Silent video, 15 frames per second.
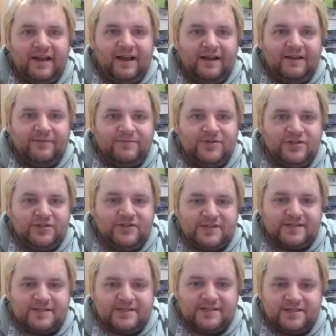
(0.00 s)
I'm
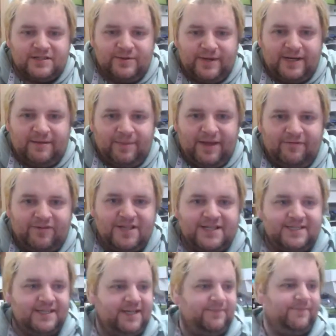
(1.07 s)
just doing a bit of
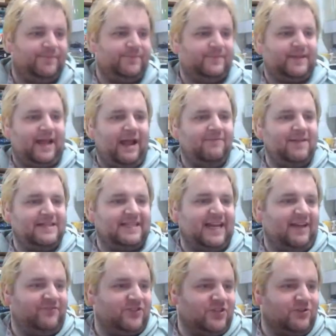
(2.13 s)
listing. It's an
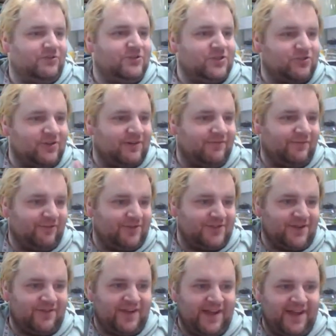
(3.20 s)
afternoon stream for us
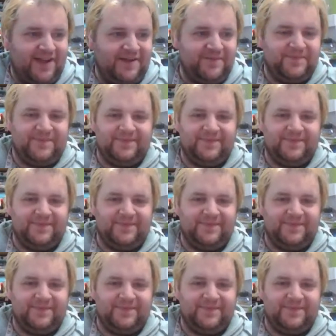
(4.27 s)
over here.